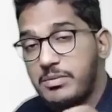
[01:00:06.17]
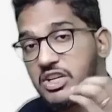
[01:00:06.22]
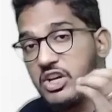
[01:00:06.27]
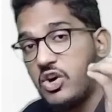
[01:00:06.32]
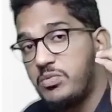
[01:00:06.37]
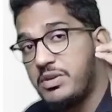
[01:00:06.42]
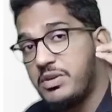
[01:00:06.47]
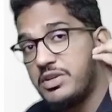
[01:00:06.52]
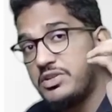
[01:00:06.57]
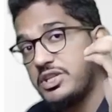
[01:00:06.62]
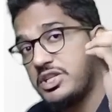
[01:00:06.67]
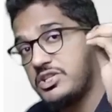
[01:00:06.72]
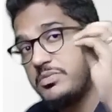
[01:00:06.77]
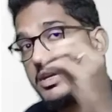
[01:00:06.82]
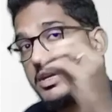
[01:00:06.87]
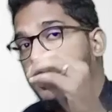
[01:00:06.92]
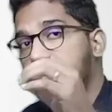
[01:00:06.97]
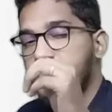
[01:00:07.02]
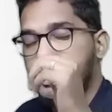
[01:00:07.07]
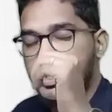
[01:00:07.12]
but how much
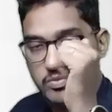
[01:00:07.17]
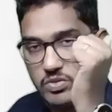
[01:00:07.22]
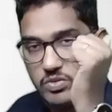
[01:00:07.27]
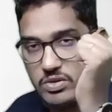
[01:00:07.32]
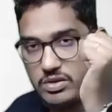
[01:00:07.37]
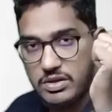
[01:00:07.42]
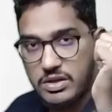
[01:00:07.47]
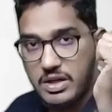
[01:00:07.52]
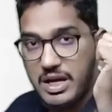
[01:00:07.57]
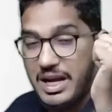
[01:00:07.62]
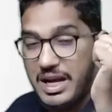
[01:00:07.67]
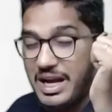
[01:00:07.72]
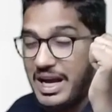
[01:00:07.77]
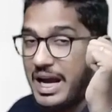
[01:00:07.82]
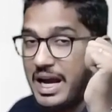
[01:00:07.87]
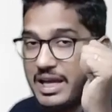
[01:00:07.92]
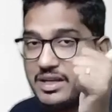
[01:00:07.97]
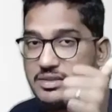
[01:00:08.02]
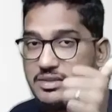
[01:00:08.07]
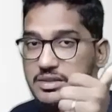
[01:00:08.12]
judgment is involved.
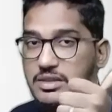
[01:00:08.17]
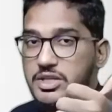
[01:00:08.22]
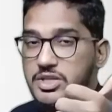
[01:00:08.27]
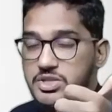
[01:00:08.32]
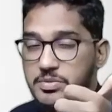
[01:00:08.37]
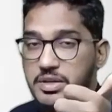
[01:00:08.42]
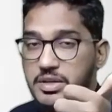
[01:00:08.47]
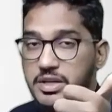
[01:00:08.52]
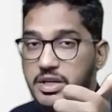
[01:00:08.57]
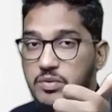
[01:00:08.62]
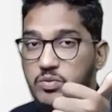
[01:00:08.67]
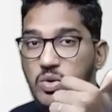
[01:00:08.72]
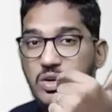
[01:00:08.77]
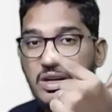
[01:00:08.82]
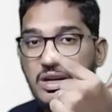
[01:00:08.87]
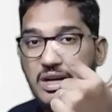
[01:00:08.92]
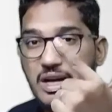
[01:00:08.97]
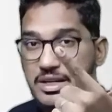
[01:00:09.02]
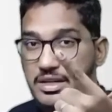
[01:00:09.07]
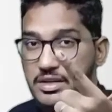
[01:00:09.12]
Higher the judgment
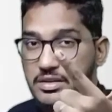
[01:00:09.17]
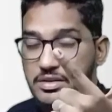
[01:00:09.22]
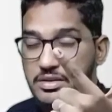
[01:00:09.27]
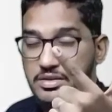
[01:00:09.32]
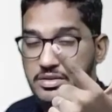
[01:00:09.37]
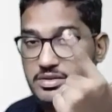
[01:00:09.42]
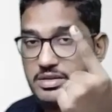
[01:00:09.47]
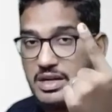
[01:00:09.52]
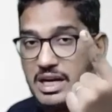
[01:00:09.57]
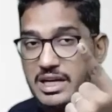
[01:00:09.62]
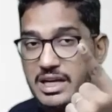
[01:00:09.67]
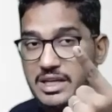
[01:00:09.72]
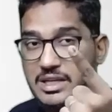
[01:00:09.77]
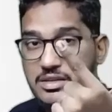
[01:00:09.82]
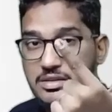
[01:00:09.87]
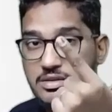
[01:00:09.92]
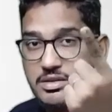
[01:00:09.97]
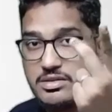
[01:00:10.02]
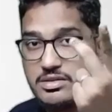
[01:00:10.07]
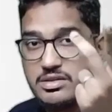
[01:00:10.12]
involved, higher the risk. Higher
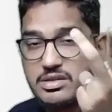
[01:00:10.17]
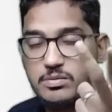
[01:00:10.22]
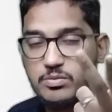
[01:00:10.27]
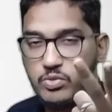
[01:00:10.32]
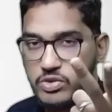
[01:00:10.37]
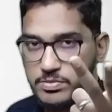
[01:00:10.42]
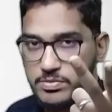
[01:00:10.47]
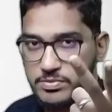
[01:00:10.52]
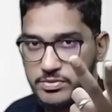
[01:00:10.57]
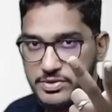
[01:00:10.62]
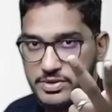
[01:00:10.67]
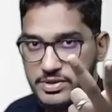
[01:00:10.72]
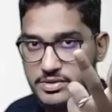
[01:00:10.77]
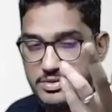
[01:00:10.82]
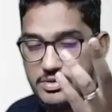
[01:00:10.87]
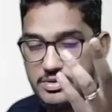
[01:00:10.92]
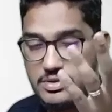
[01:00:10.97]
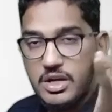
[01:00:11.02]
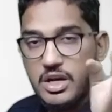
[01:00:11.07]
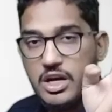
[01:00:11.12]
the risk, more
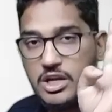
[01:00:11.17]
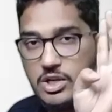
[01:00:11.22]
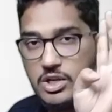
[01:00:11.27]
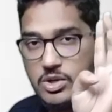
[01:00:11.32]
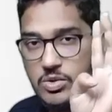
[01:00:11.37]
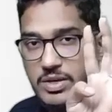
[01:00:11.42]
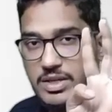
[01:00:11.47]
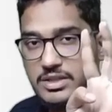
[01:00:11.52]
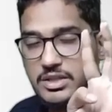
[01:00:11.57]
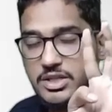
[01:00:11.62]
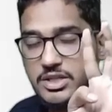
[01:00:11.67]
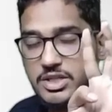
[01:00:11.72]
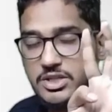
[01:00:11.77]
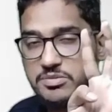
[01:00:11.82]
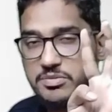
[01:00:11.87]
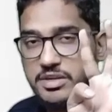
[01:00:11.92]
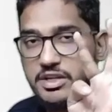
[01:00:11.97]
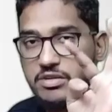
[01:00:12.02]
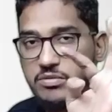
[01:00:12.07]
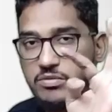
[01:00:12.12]
procedures. Lower the
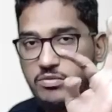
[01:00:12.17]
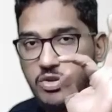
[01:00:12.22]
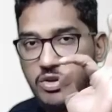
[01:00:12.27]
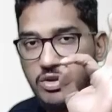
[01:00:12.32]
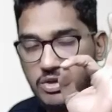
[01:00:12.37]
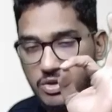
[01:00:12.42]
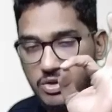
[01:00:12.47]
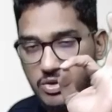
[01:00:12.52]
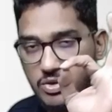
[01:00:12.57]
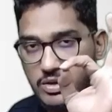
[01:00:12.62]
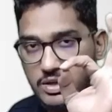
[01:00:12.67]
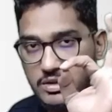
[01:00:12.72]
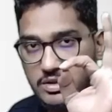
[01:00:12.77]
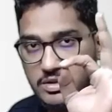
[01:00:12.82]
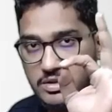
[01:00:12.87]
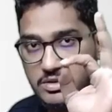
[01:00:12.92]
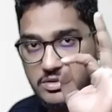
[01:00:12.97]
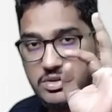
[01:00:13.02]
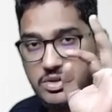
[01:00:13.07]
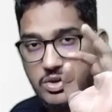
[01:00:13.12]
judgment involved, lower the
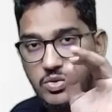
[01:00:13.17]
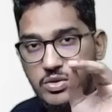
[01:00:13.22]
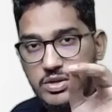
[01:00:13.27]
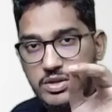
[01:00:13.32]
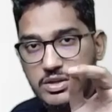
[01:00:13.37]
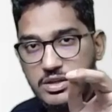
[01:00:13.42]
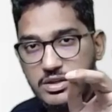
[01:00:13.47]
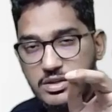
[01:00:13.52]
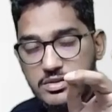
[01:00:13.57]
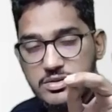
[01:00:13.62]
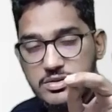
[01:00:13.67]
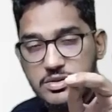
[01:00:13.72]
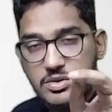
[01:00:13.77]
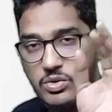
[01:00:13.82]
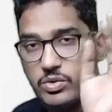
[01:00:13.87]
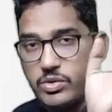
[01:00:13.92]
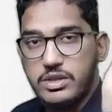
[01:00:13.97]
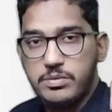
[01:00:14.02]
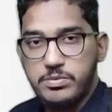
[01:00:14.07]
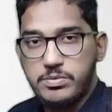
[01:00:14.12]
risk. Lower the risk,
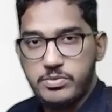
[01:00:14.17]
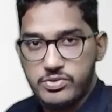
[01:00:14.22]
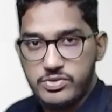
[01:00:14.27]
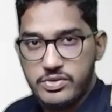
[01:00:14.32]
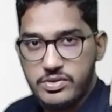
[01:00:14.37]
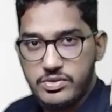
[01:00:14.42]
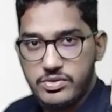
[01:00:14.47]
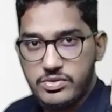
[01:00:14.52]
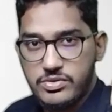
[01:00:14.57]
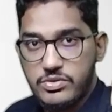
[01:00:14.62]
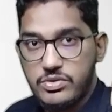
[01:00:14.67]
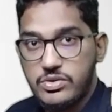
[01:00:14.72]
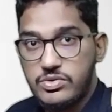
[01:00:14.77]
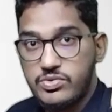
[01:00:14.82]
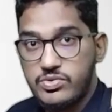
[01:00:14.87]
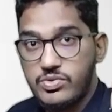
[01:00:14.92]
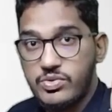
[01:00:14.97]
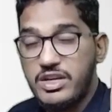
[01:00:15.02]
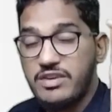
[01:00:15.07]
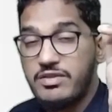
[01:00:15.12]
lower the procedures.
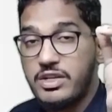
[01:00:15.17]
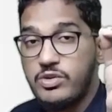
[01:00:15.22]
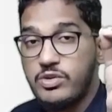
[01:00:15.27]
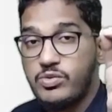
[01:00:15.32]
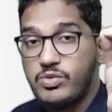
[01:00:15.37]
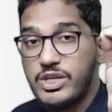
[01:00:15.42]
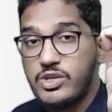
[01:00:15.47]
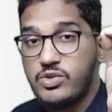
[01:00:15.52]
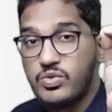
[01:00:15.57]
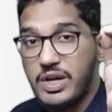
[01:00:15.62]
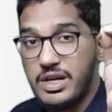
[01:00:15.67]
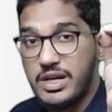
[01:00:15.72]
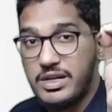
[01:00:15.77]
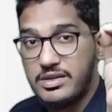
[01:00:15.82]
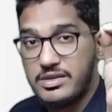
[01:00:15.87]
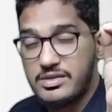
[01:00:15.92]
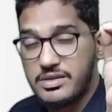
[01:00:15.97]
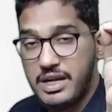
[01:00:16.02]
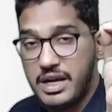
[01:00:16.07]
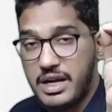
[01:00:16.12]
So even you need to
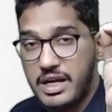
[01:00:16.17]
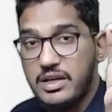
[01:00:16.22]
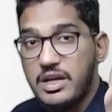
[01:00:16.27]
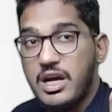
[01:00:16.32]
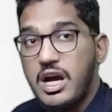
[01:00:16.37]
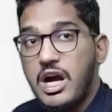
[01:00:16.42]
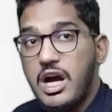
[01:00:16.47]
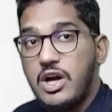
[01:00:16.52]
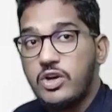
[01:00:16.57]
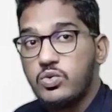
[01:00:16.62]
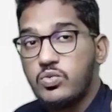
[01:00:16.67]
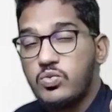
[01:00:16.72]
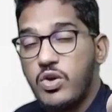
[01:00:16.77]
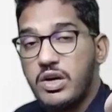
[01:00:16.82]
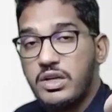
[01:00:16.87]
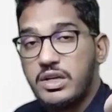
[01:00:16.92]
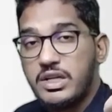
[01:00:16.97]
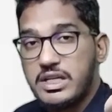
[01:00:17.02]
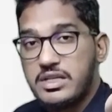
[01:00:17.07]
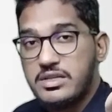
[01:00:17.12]
understand to
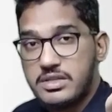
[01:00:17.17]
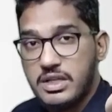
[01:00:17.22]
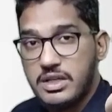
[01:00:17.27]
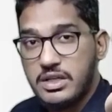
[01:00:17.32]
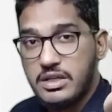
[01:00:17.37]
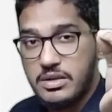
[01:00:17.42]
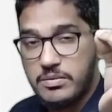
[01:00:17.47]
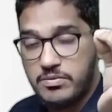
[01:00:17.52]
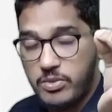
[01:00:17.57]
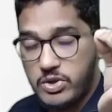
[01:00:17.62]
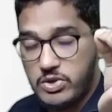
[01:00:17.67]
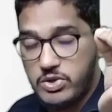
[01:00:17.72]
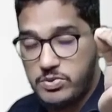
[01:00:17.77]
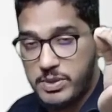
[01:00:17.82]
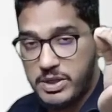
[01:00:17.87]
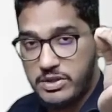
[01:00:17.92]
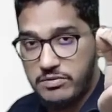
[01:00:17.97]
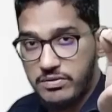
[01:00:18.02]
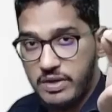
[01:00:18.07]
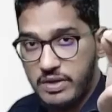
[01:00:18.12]
what extent the
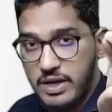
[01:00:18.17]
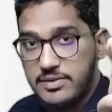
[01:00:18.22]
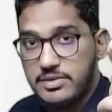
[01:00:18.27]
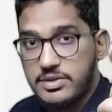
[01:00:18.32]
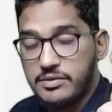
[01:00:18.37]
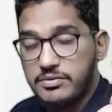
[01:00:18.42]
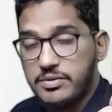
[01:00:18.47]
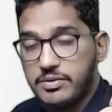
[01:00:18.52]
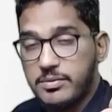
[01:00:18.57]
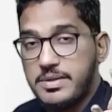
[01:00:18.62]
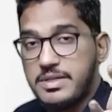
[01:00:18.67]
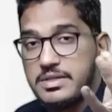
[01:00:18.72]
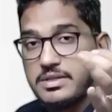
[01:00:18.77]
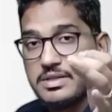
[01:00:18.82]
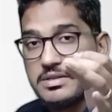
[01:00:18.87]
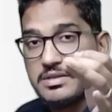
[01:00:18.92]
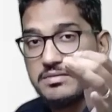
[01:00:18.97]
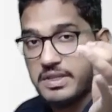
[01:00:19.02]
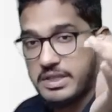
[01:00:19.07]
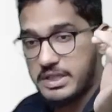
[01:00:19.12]
prospective financial information
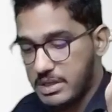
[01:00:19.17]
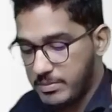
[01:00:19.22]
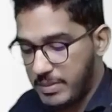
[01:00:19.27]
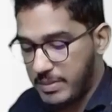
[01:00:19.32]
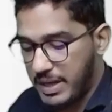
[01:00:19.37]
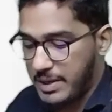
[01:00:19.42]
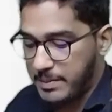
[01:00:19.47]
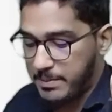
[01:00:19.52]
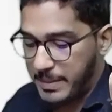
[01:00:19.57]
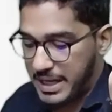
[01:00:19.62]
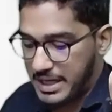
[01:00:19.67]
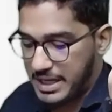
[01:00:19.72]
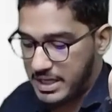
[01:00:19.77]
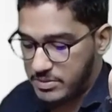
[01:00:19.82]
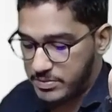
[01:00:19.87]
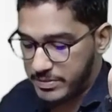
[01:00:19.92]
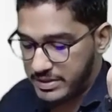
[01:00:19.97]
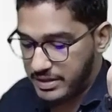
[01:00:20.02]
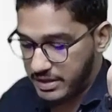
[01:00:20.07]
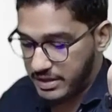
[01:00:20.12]
is affected by
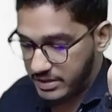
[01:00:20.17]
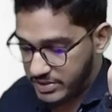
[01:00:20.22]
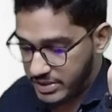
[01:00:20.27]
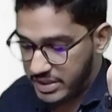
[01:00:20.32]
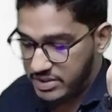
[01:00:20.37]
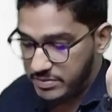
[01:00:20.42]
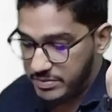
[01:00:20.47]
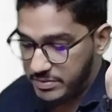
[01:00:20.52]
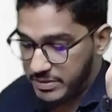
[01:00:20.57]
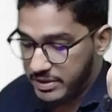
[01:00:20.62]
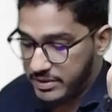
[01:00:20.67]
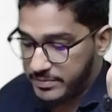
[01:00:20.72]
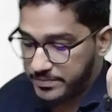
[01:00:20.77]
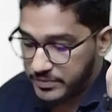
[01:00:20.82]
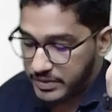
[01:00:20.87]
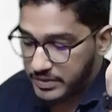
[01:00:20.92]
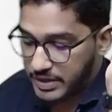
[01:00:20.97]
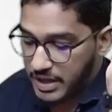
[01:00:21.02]
management's judgment.